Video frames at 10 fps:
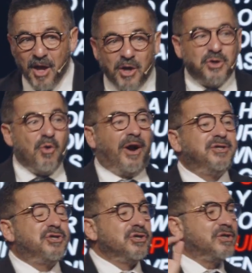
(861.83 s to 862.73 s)
You are
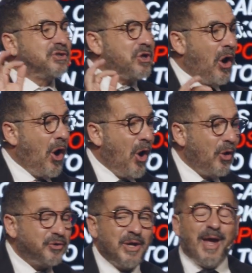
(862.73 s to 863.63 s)
just as
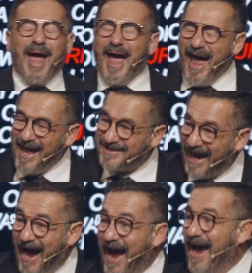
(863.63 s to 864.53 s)
called as
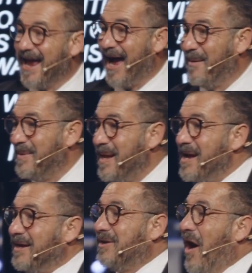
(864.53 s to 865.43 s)
I am.
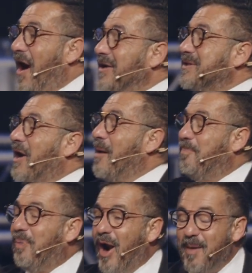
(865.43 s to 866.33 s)
God's got a
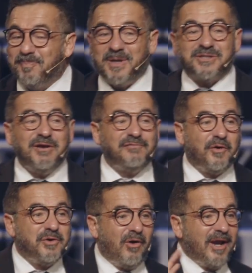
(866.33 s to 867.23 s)
purpose
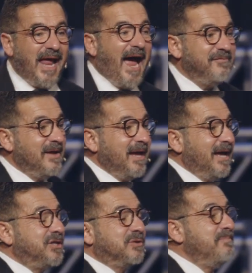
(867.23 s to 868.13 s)
for your life.
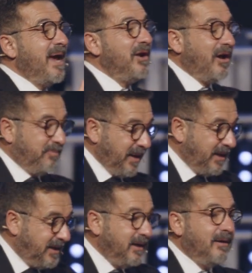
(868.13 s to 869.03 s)
It just may not
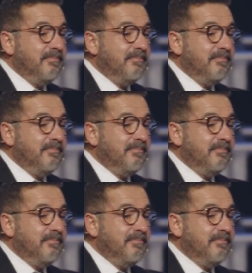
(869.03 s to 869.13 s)
be here.